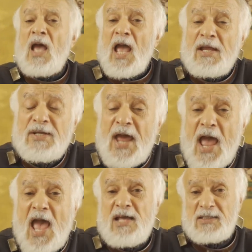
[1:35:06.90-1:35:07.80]

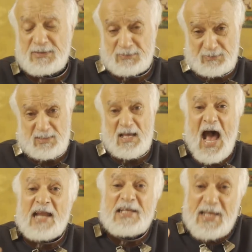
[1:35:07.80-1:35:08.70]
Inhaling
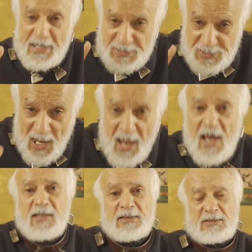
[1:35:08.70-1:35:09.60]
and
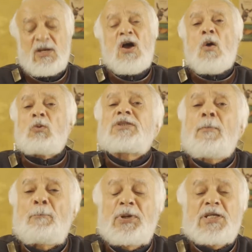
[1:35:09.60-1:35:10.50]
exhaling with
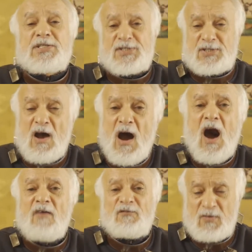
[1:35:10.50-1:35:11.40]
the peace
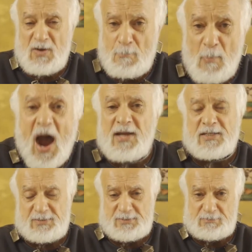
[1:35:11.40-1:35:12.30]
of mind.